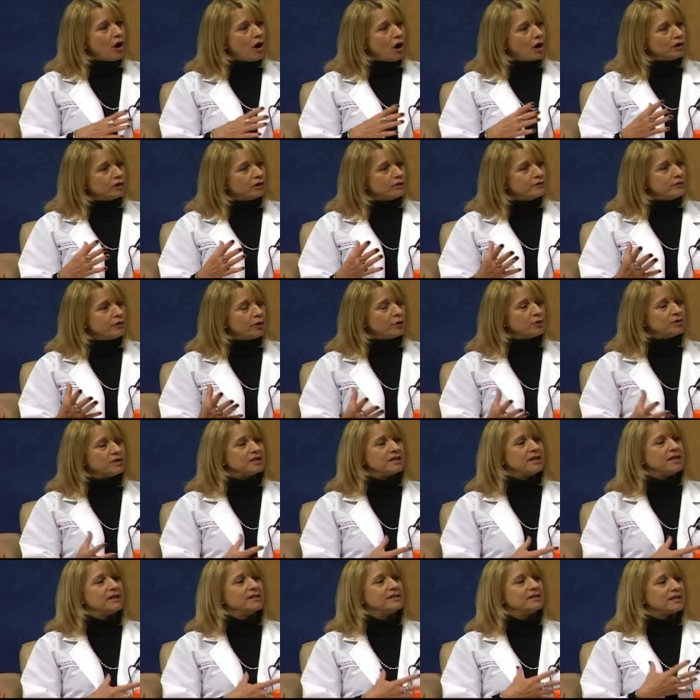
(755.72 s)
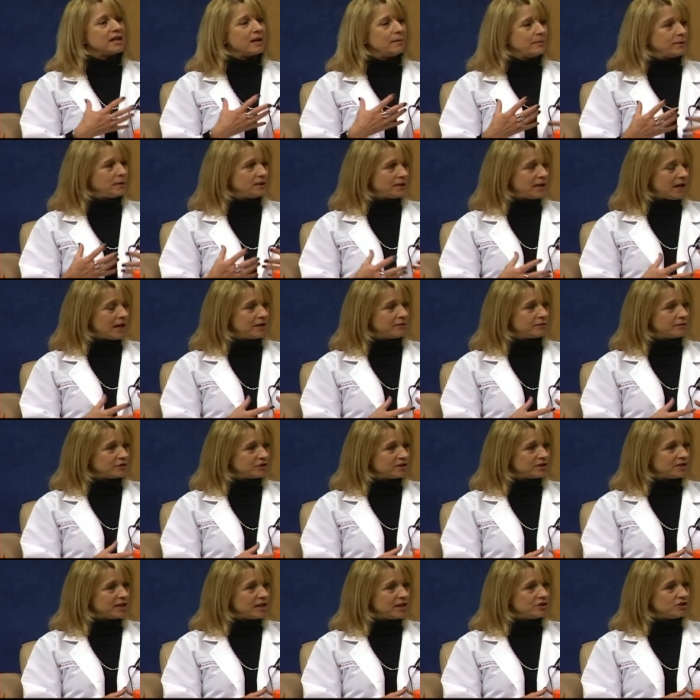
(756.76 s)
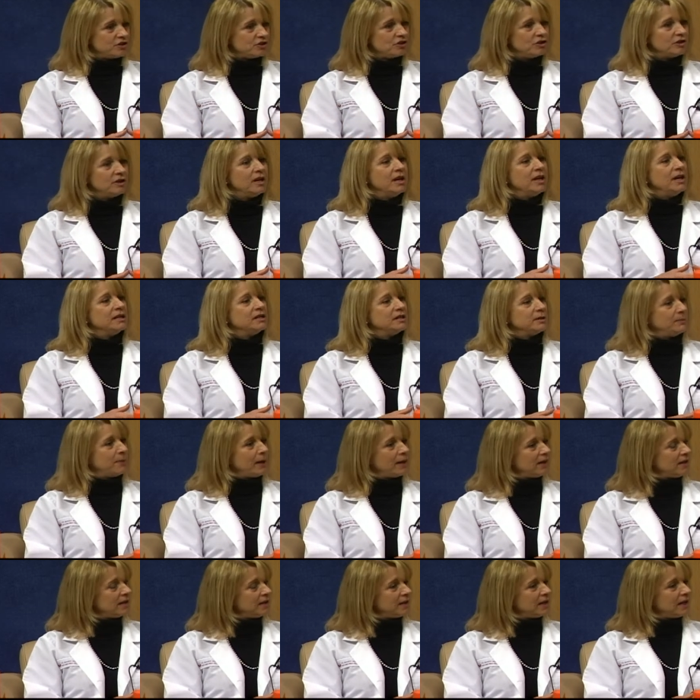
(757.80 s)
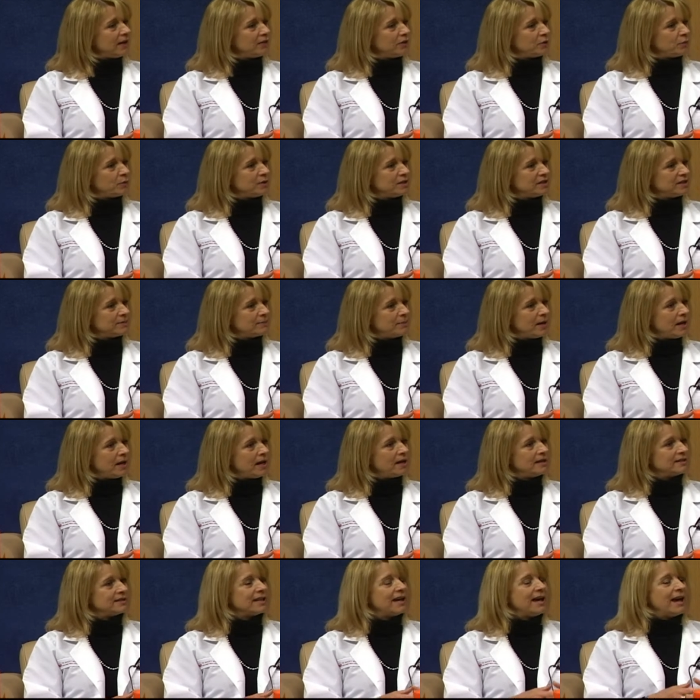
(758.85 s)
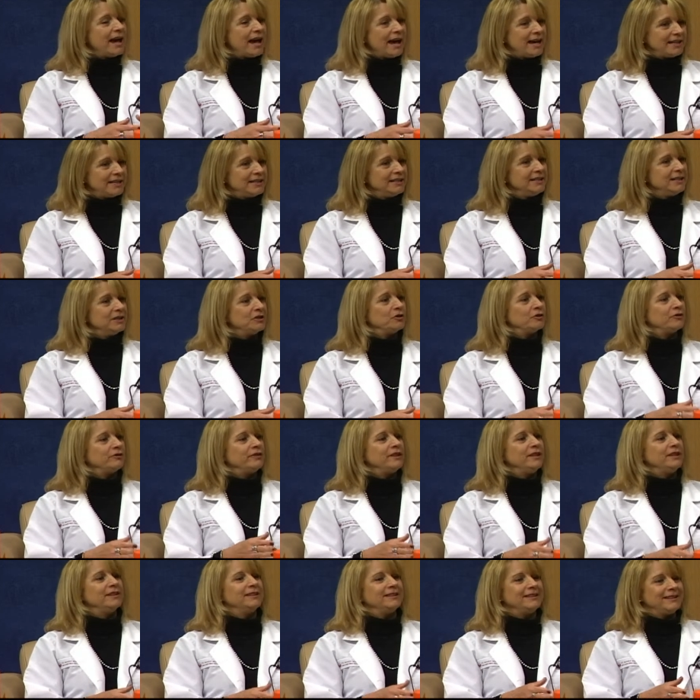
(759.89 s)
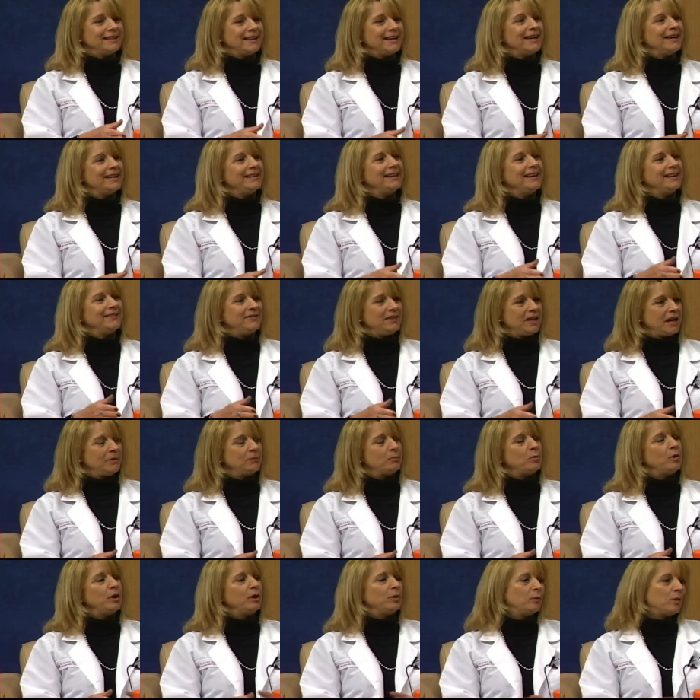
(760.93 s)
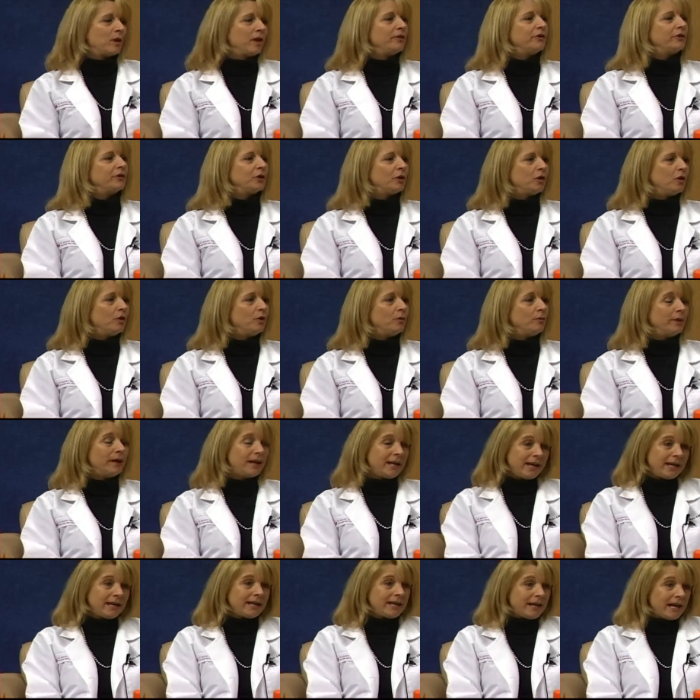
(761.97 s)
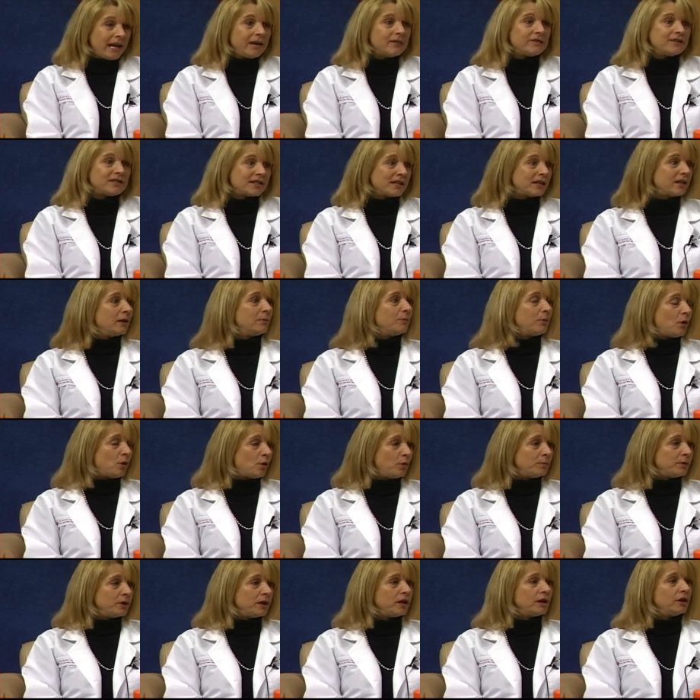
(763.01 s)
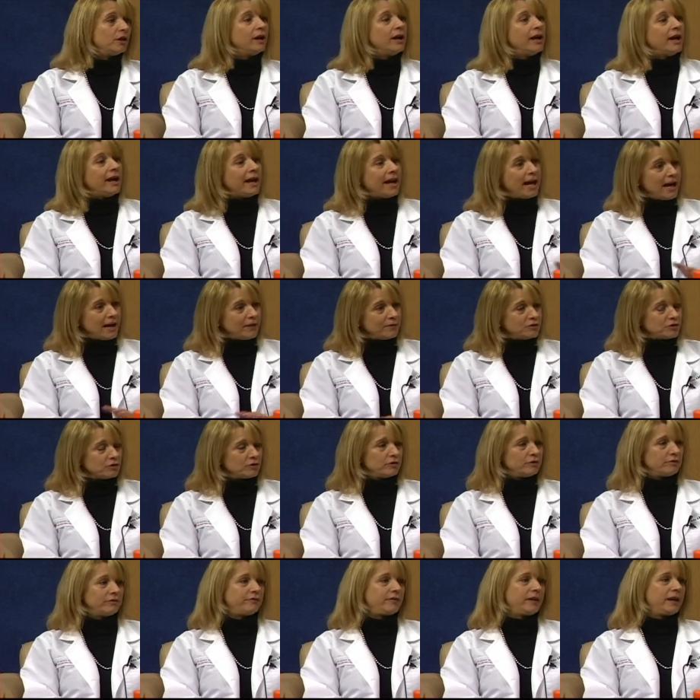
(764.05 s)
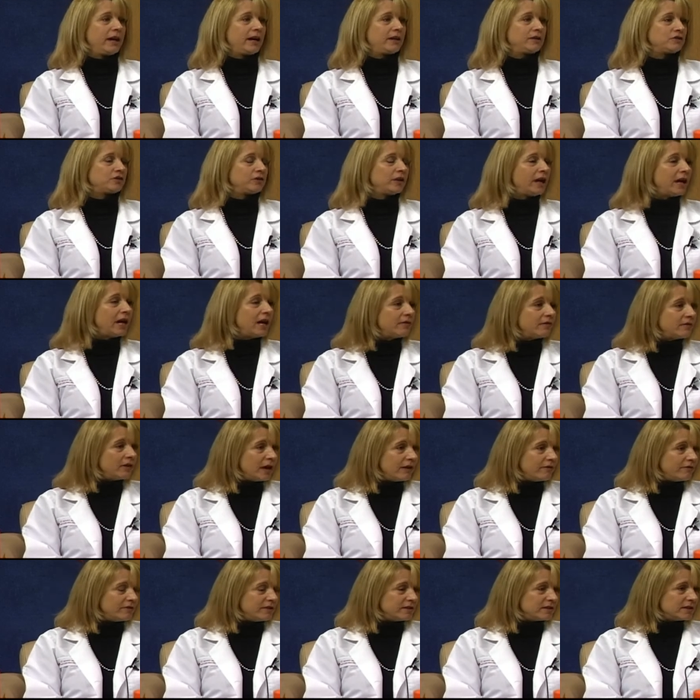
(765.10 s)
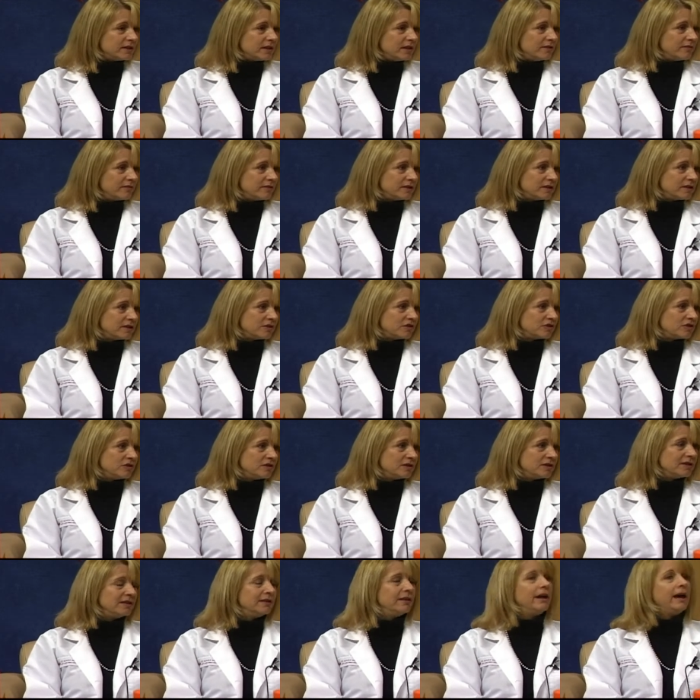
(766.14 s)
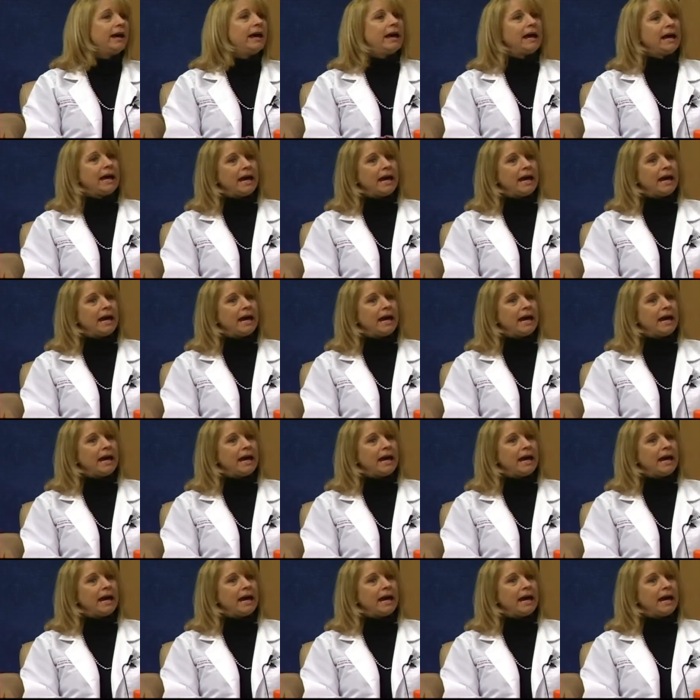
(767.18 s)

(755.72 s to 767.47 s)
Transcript: All of those things come in conversation. Depending on the response, I can intervene again at that point while they're home and have set up home care after the fact, or have got visiting physicians in